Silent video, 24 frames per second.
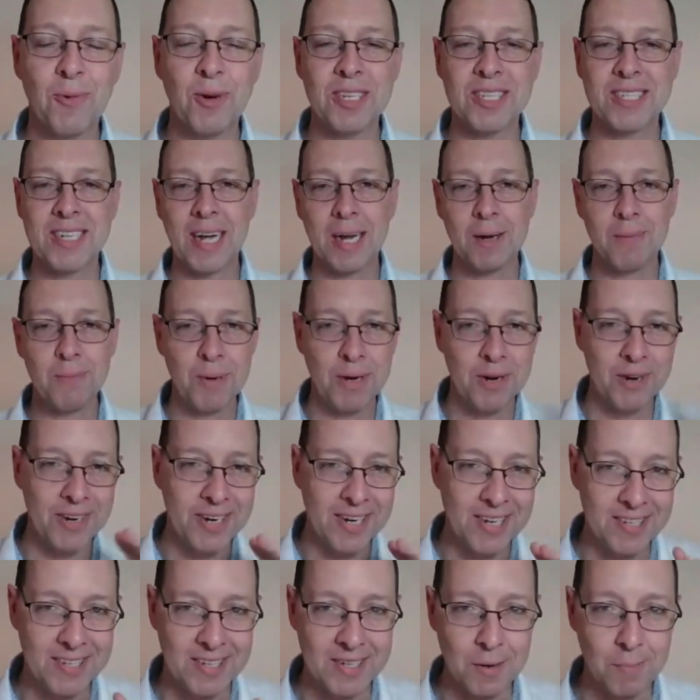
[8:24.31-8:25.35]
What time
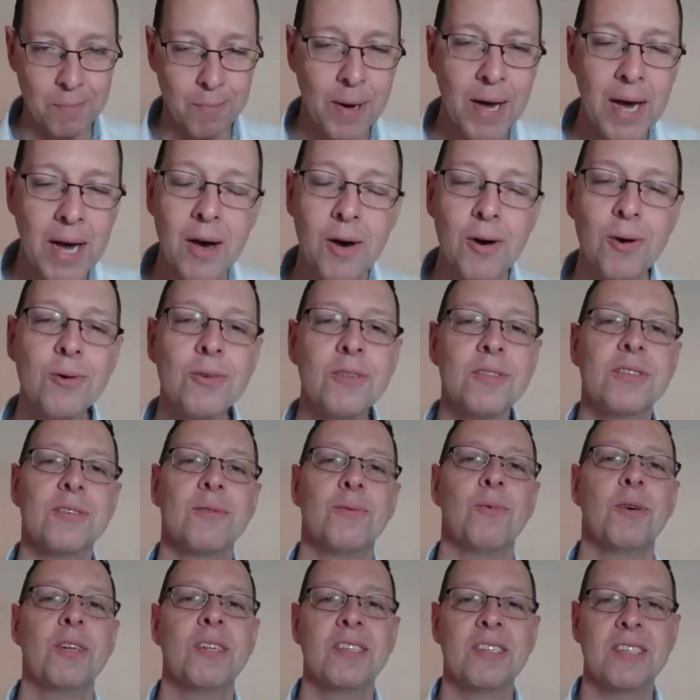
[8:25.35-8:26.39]
period is it about?
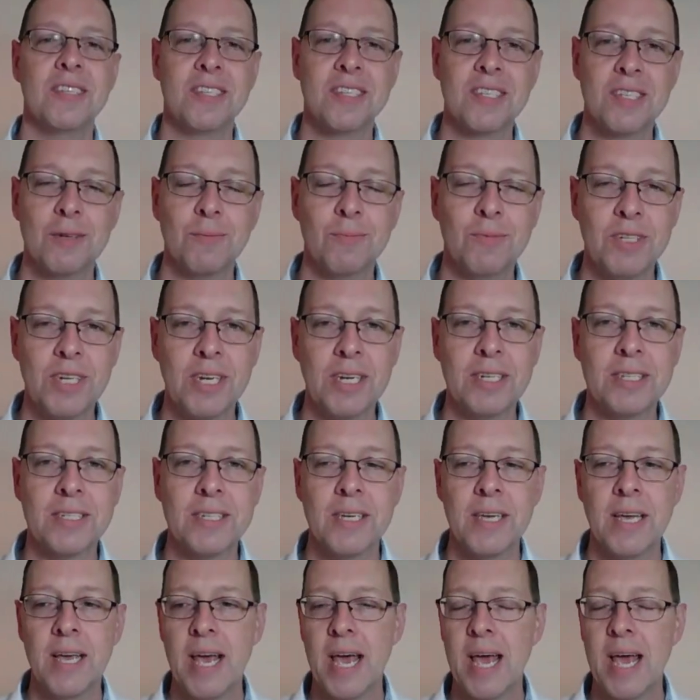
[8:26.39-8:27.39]
What is the subject?